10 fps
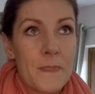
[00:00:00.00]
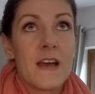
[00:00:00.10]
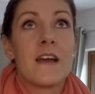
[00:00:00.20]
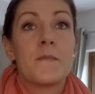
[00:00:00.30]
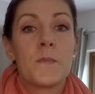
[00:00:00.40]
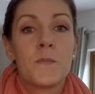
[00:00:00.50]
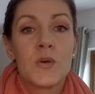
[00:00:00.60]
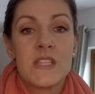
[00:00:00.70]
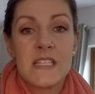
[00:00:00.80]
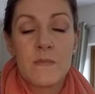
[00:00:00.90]
I
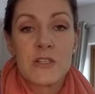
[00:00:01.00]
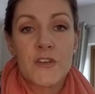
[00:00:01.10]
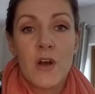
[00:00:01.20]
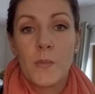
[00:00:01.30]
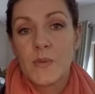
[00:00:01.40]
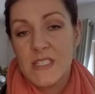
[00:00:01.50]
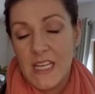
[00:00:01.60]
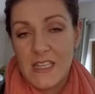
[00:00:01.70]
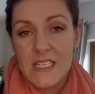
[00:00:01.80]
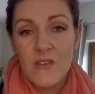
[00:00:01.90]
put the temperature up,
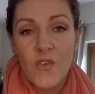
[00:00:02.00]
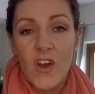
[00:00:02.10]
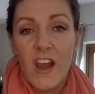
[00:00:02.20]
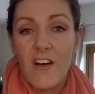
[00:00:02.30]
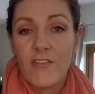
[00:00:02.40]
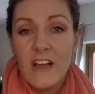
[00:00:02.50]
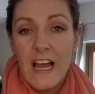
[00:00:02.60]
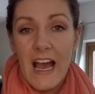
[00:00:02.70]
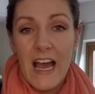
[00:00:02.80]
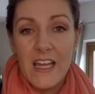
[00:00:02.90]
take the tin foil off,
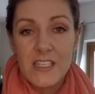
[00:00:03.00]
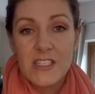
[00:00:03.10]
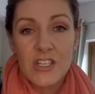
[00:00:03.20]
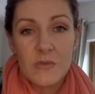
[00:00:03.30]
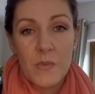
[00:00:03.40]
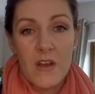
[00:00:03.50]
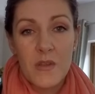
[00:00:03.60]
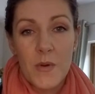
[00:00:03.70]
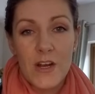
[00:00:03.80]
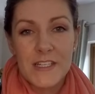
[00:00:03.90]
and just brown the
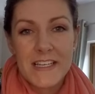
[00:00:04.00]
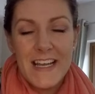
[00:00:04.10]
bird.